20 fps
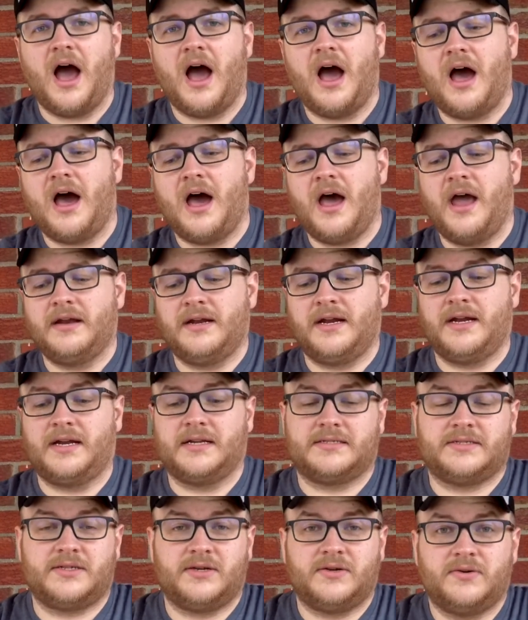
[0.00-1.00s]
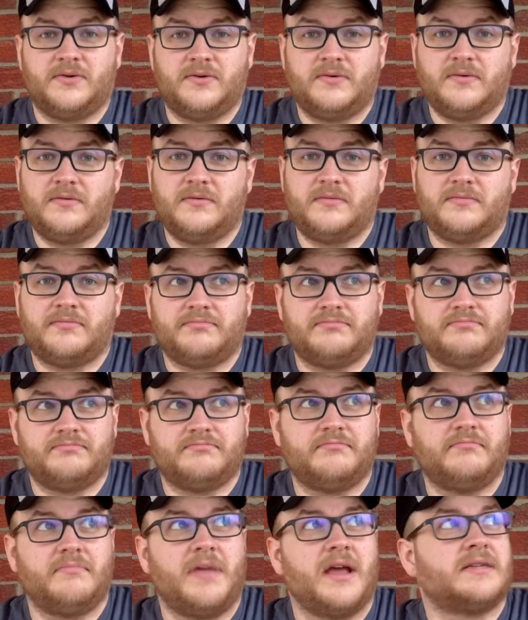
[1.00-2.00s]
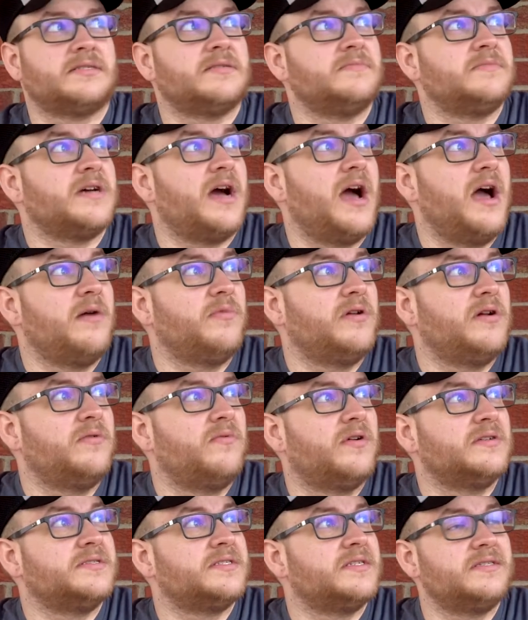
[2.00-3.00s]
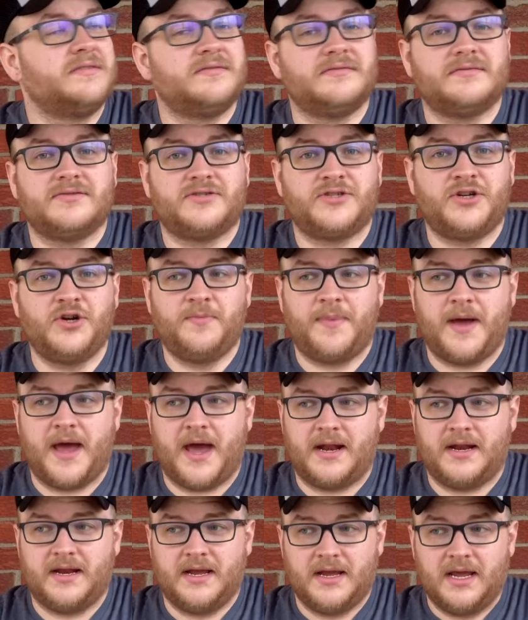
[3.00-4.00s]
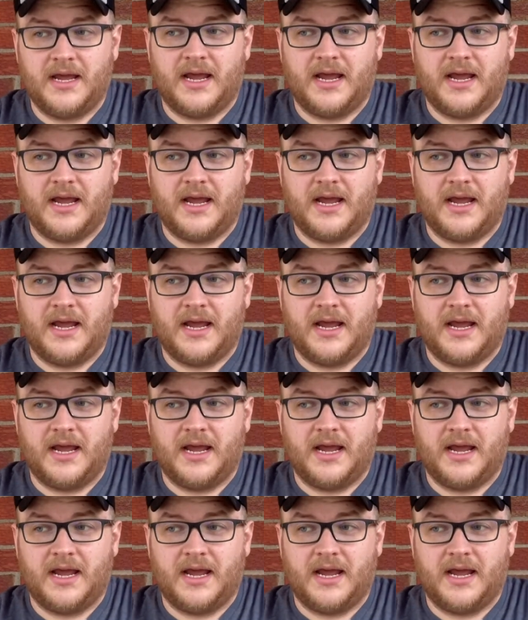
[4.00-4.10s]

I needed to make some time when it wasn't too bad.